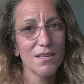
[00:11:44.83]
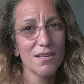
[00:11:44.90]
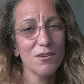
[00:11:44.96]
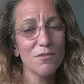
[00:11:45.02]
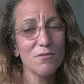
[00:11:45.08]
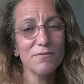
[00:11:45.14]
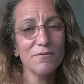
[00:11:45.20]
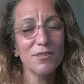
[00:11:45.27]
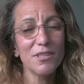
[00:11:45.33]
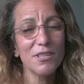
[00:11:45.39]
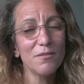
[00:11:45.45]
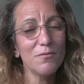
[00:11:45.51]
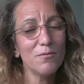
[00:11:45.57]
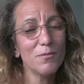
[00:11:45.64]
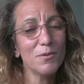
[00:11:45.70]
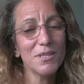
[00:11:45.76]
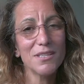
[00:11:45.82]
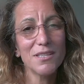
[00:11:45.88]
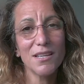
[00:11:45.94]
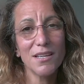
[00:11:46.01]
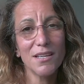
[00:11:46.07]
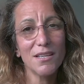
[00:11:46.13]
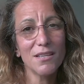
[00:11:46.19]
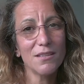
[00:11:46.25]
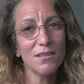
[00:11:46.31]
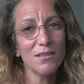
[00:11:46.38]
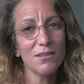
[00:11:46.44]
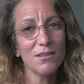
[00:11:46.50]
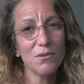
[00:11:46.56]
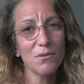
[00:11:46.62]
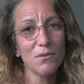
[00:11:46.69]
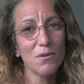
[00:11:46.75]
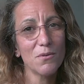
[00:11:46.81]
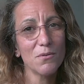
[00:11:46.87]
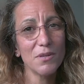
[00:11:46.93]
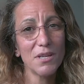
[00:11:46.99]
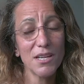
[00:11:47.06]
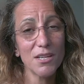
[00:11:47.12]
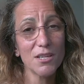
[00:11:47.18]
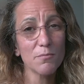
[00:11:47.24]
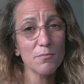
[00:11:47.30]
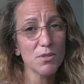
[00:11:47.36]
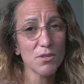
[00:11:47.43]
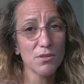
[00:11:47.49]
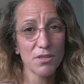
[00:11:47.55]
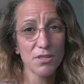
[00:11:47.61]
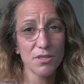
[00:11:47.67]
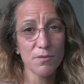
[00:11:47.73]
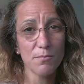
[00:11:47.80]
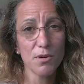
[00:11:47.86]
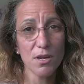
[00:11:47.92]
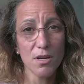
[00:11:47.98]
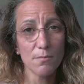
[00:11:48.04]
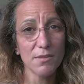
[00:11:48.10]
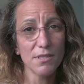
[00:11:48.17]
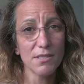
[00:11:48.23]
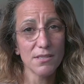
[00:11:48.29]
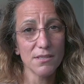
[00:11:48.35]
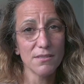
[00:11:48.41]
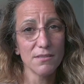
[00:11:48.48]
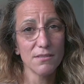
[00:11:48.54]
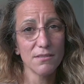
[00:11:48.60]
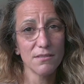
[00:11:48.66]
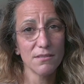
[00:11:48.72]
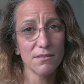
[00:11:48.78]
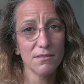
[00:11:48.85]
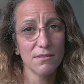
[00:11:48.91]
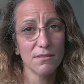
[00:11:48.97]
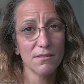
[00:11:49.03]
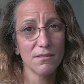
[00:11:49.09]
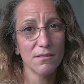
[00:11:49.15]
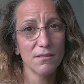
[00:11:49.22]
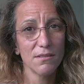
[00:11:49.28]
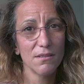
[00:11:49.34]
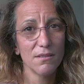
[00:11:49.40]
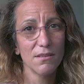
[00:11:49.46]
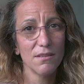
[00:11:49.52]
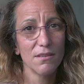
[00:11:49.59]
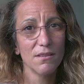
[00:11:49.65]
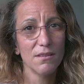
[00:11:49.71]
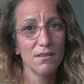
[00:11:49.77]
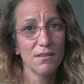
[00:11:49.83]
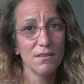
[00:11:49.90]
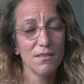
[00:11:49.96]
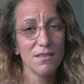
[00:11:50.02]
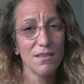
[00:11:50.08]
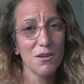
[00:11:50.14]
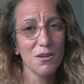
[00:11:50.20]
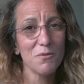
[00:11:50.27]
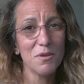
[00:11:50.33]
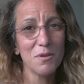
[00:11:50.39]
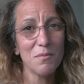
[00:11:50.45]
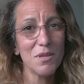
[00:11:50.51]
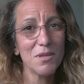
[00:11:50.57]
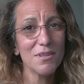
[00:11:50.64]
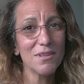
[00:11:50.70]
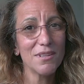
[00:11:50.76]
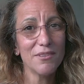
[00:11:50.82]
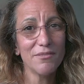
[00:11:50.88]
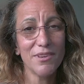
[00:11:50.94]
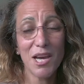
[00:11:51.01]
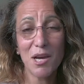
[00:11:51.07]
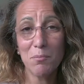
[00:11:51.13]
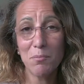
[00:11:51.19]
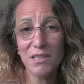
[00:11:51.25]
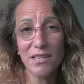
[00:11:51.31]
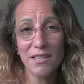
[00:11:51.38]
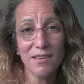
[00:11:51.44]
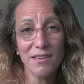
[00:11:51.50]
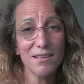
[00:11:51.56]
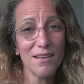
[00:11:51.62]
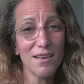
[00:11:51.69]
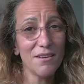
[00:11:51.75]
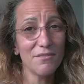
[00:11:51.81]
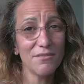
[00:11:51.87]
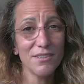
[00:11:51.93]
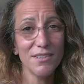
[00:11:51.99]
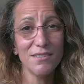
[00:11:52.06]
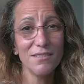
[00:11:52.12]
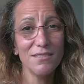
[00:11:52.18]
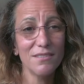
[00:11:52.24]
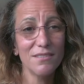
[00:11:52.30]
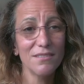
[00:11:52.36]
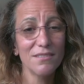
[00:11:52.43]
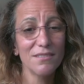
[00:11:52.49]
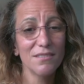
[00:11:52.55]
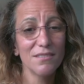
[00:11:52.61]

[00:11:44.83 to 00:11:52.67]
And hopefully one day owning up to His promises, that we may live happily in heaven.